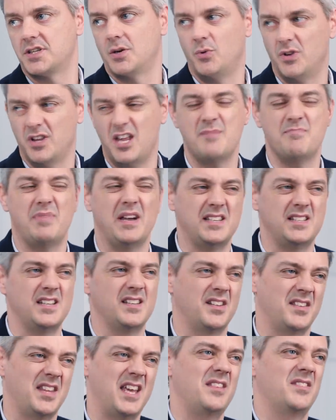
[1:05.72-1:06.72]
So what they're
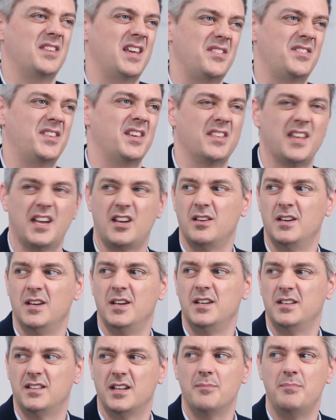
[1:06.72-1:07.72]
basically saying, they think
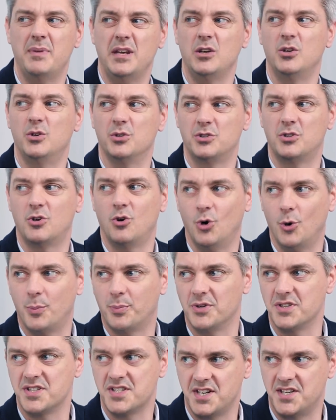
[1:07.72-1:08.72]
they're being good
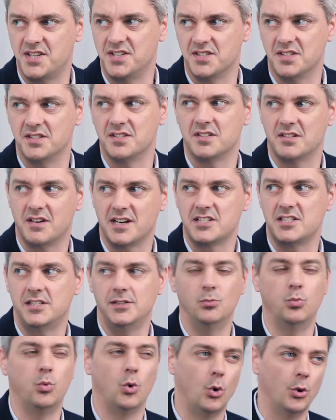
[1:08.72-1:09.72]
corporate citizens and are
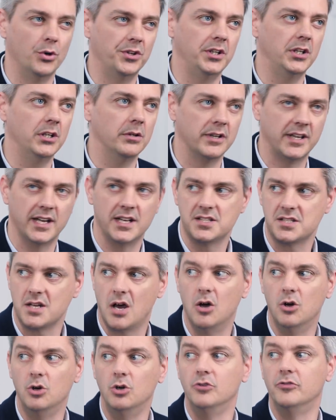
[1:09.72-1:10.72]
actually warning you against
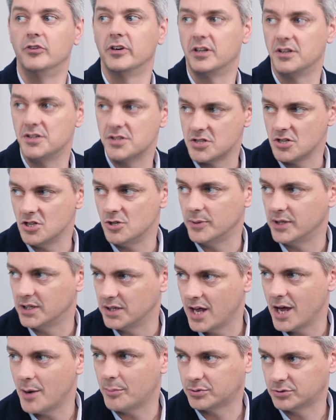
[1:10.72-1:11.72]

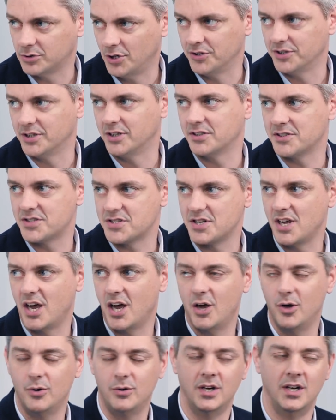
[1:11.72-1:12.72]
over-consuming their product.
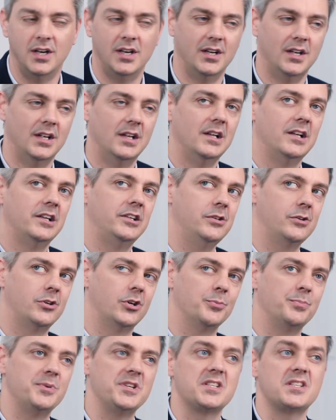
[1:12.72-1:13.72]
So you
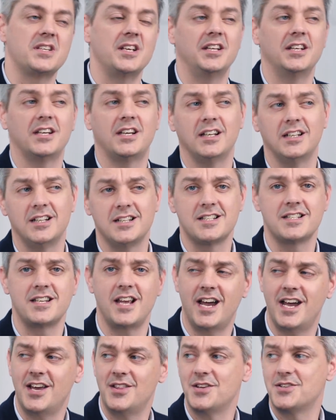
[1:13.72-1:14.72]
could be cynical and
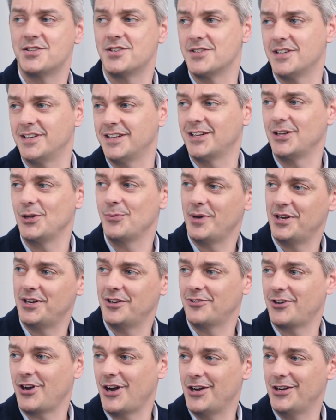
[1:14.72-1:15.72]
say this is a little bit
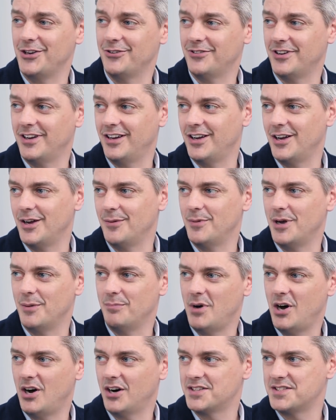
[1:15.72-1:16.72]
of kind of a
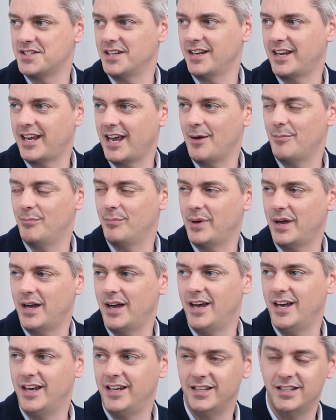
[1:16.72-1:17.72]
marketing
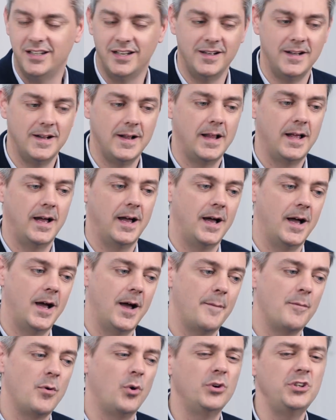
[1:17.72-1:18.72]
campaign.
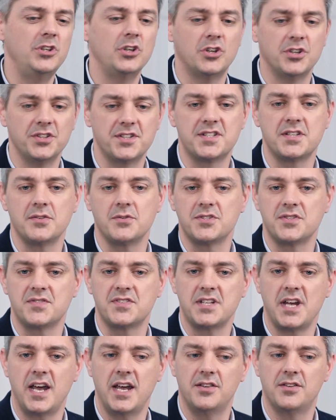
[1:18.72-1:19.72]
Or you could sort of
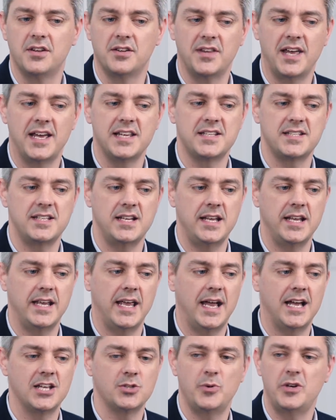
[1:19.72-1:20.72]
say that they're seeing
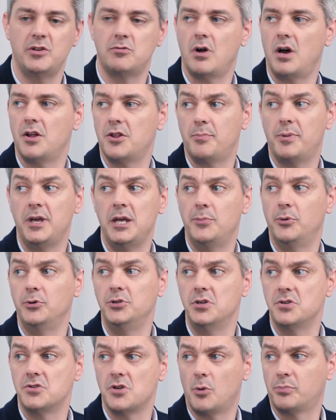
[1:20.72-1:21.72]
it as we'd rather people
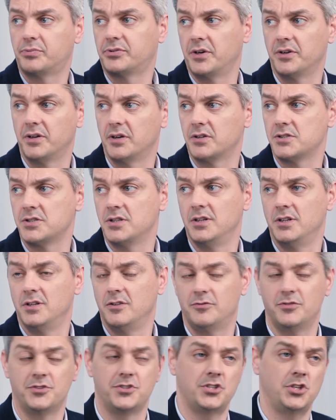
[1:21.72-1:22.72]
use our product
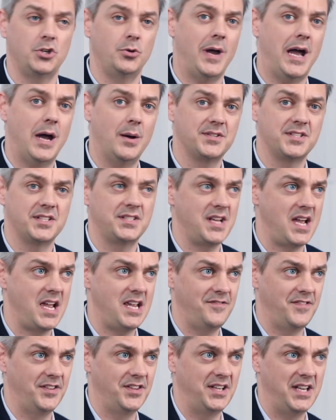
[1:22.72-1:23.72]
for 2 hours a
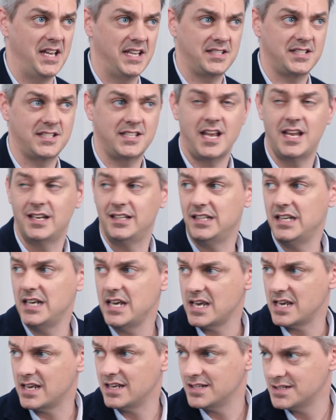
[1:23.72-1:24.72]
day for the next 10
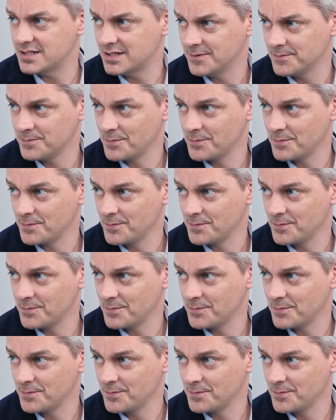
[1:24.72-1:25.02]
years.